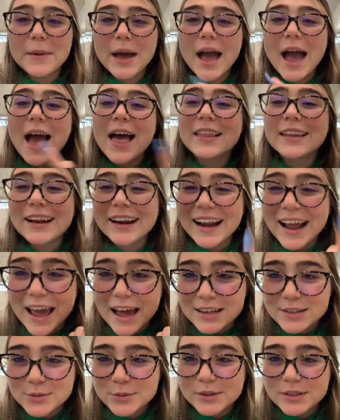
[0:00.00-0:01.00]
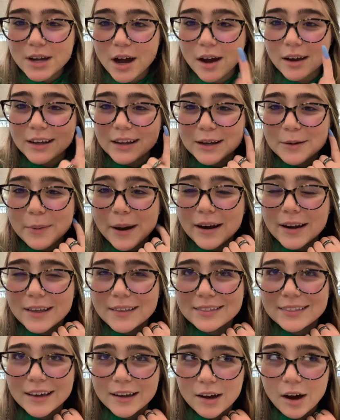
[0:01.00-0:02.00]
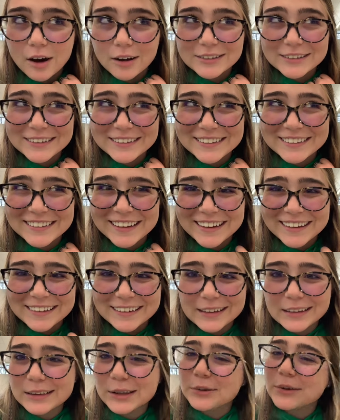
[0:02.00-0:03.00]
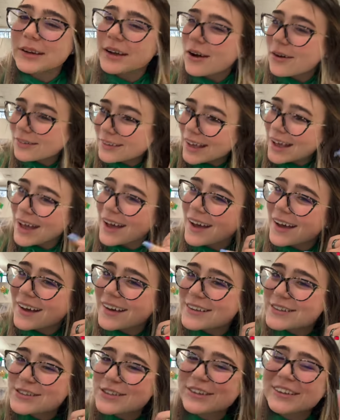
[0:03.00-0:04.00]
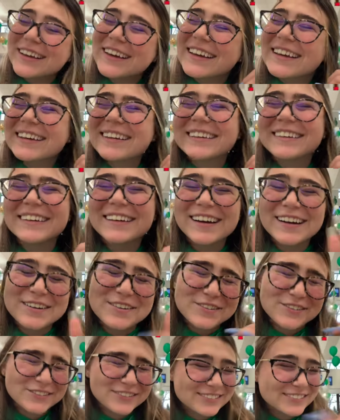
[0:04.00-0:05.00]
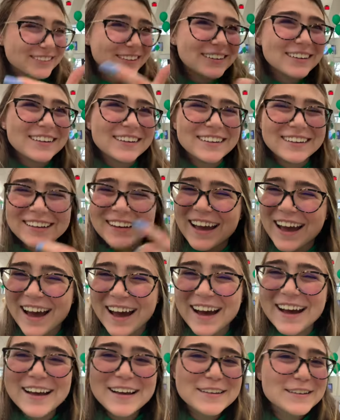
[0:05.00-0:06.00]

And then as we were talking about it, they called her and like, they were like, oh yeah, so like, are you good? Yeah.